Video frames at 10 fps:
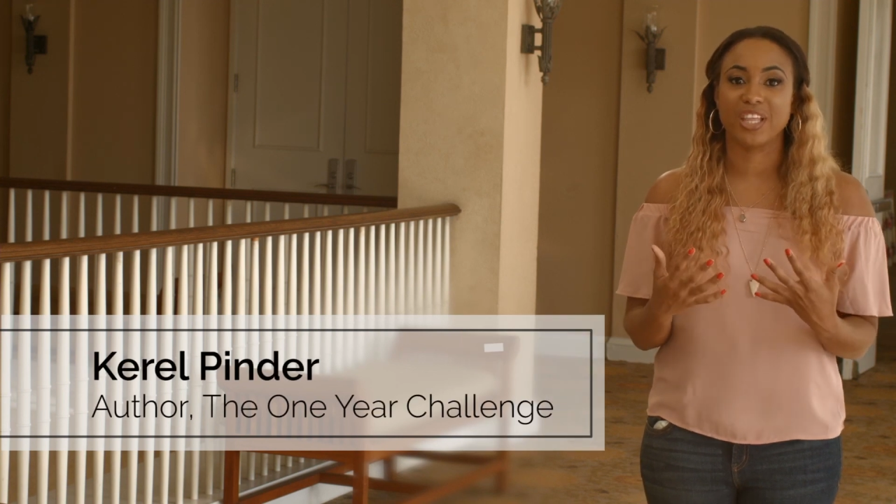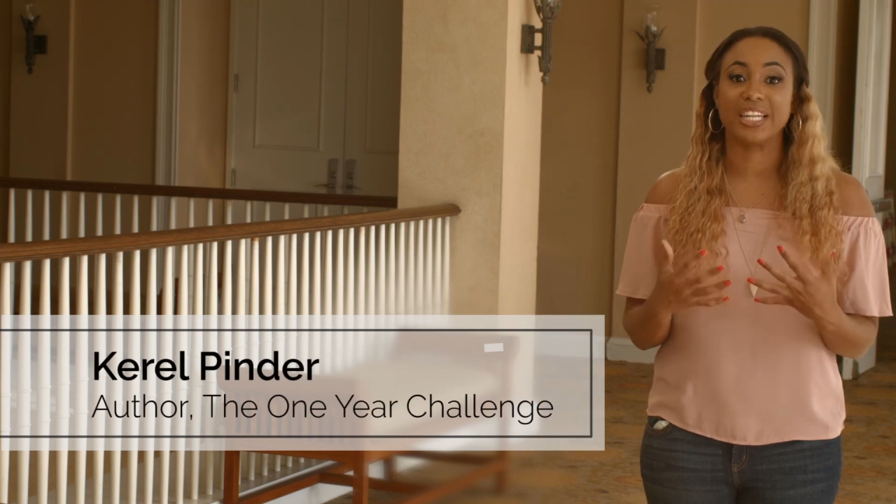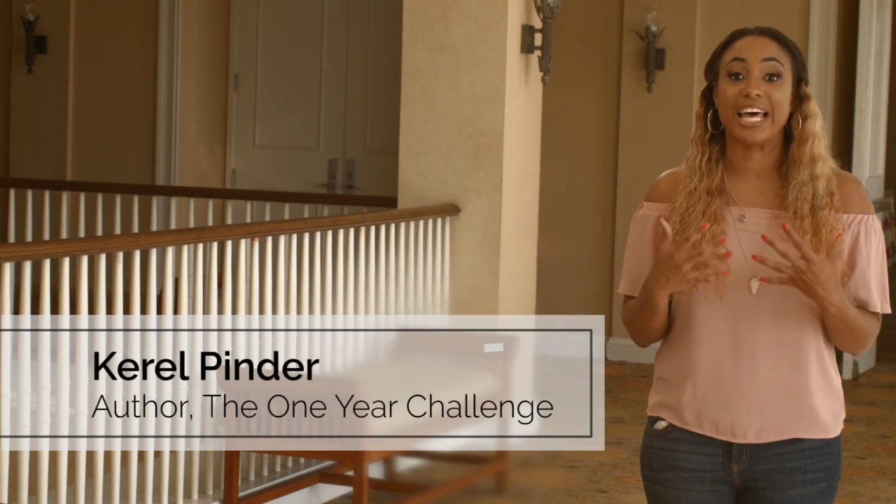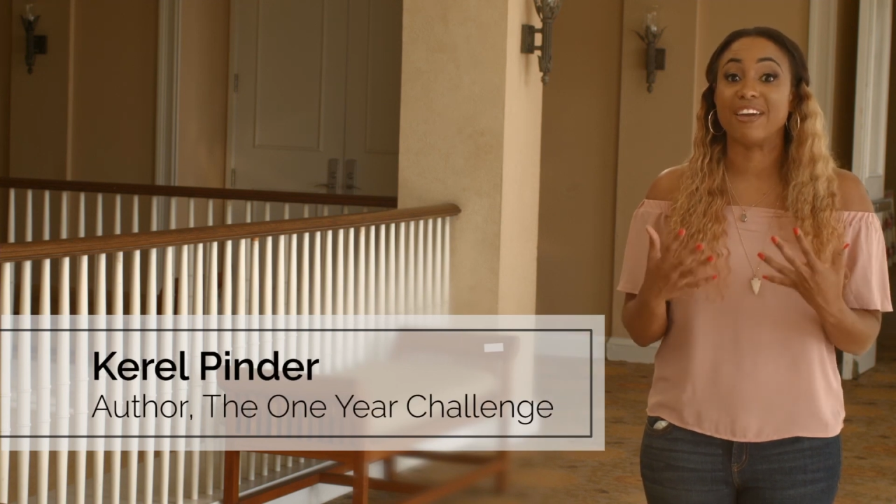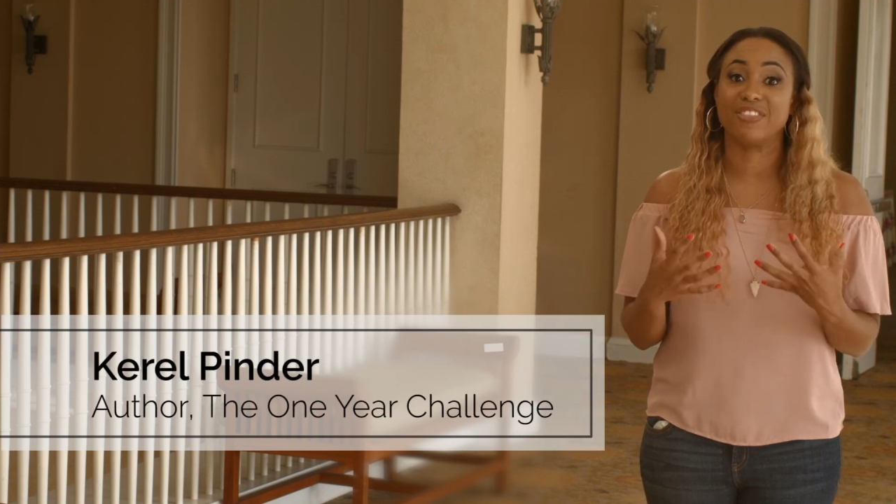the
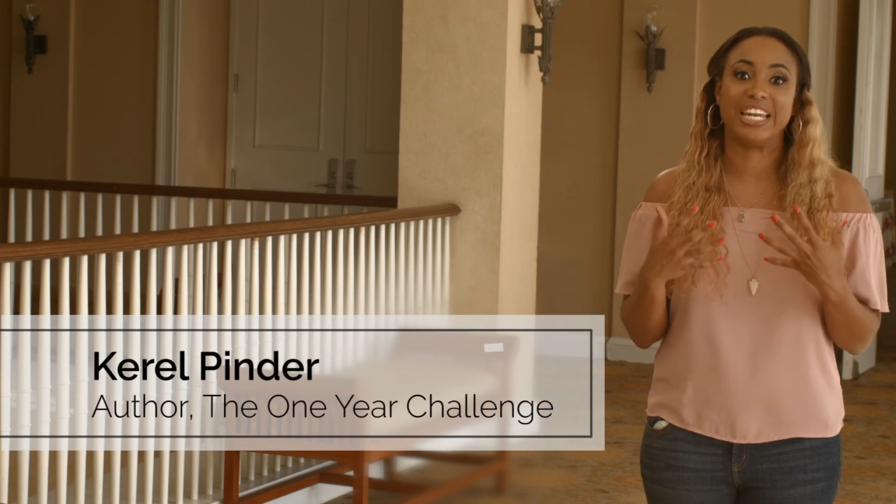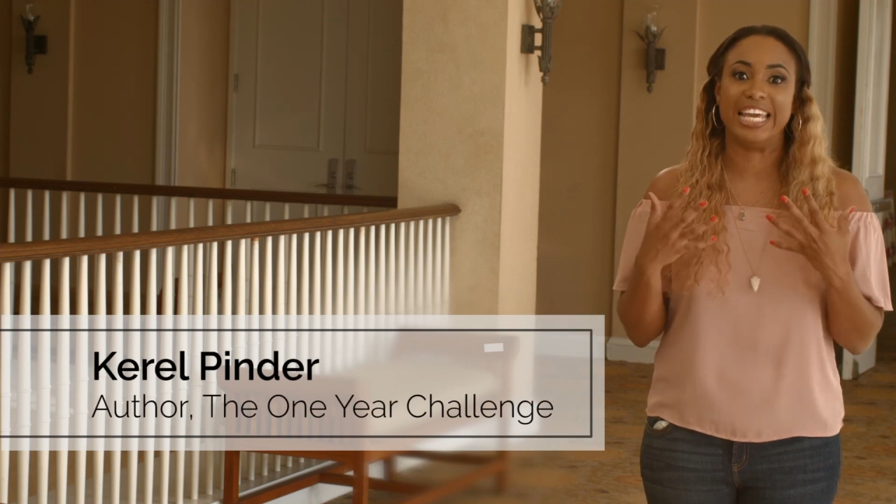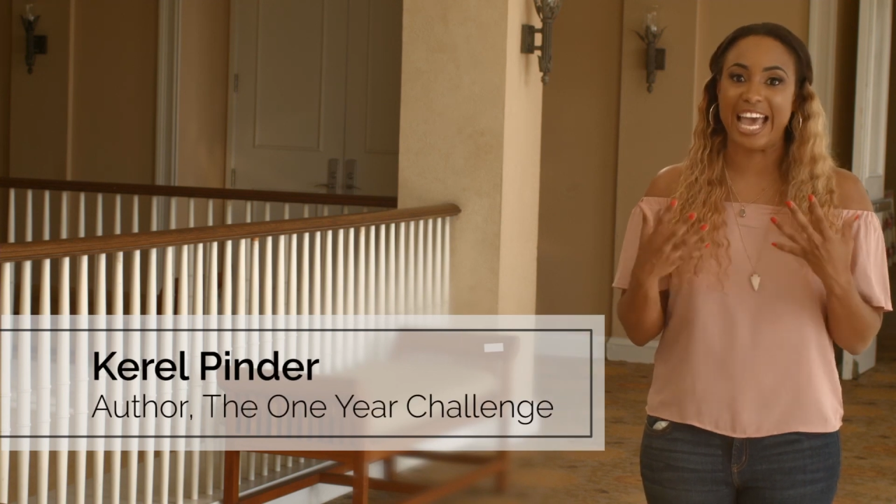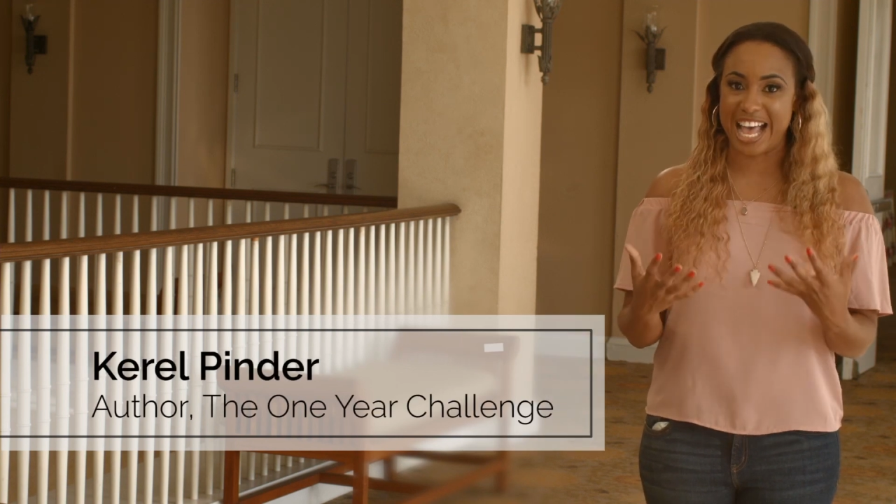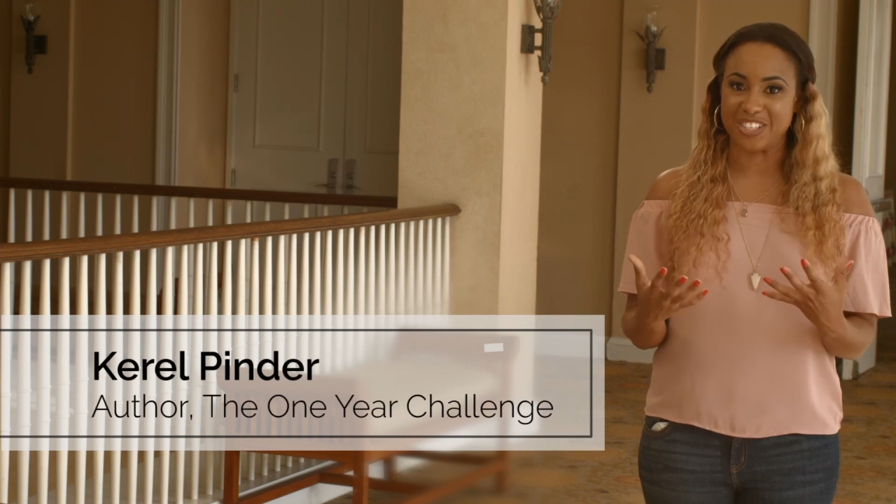life that
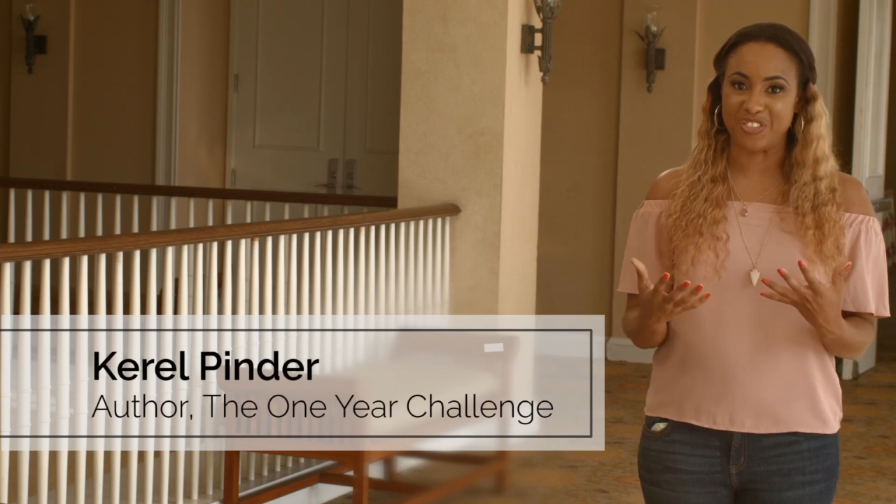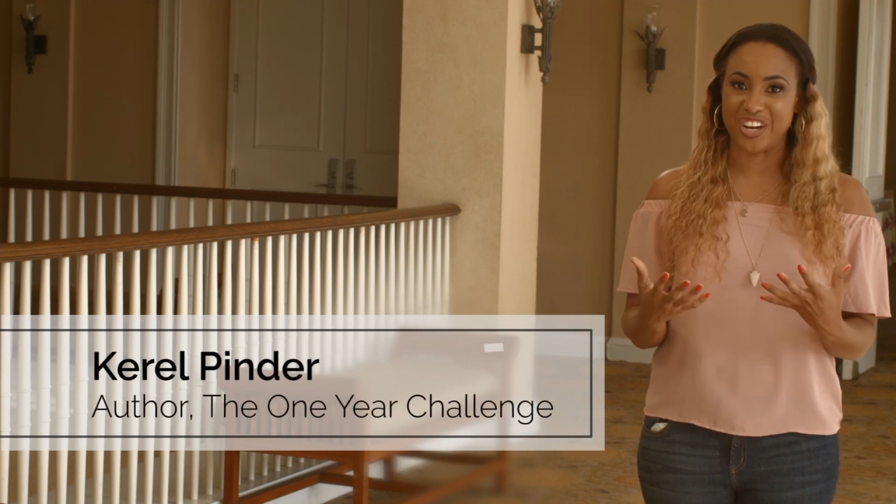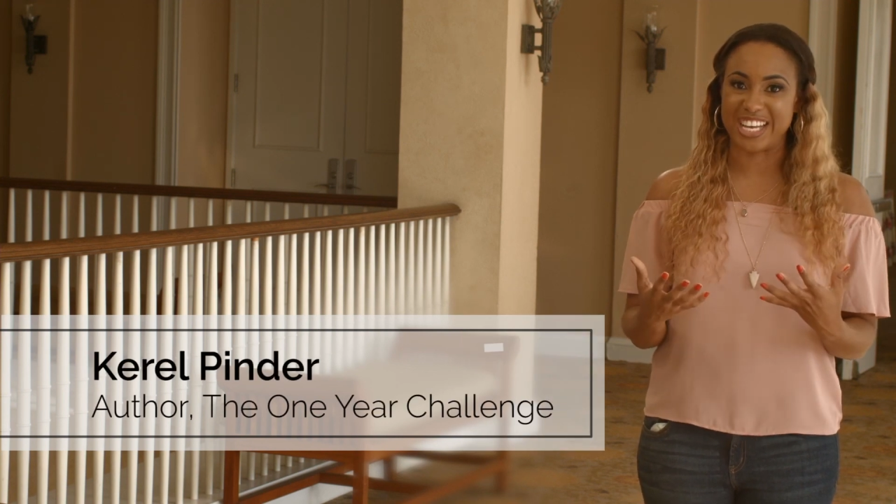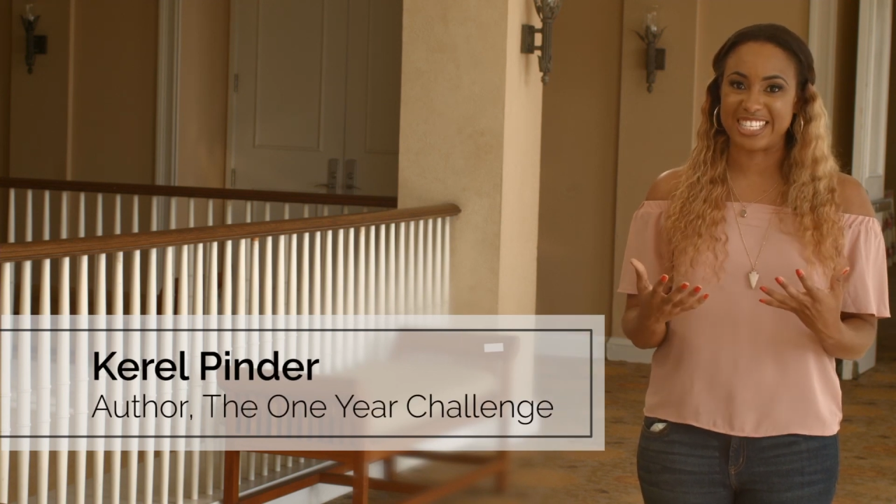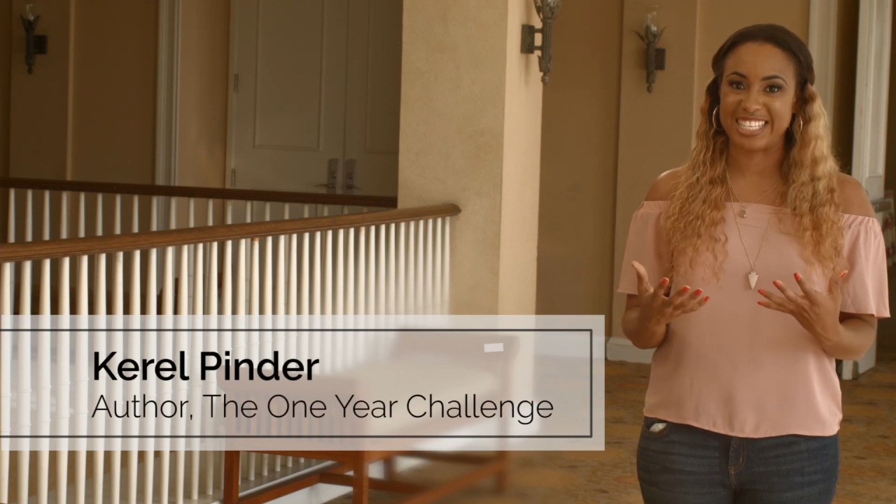He has for
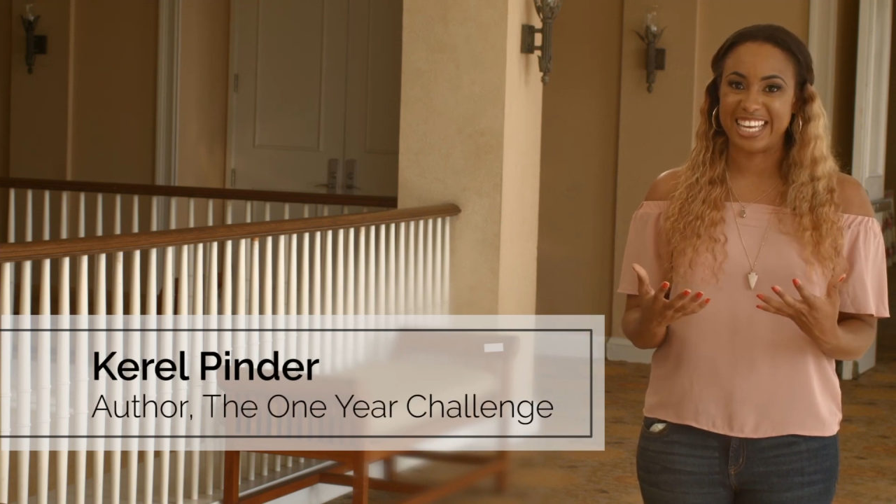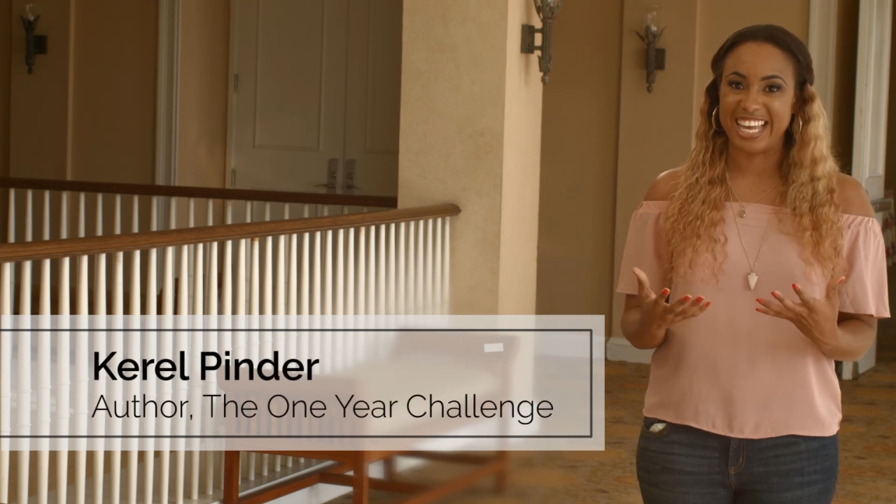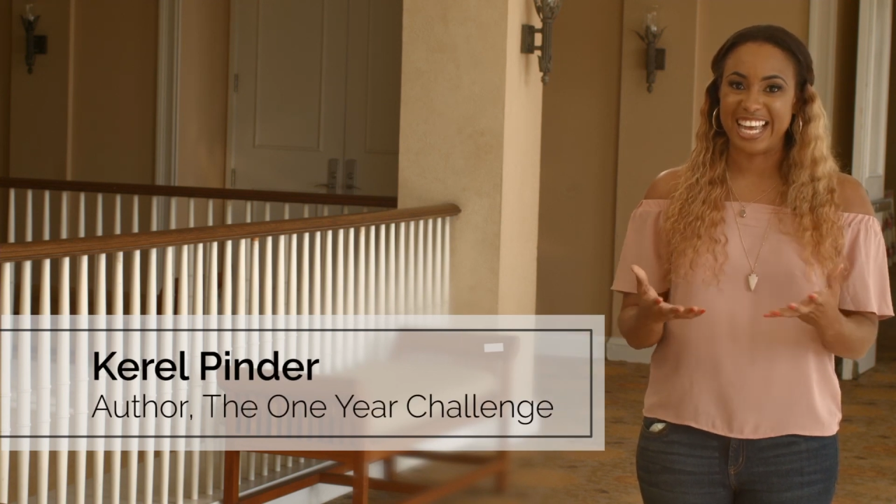us.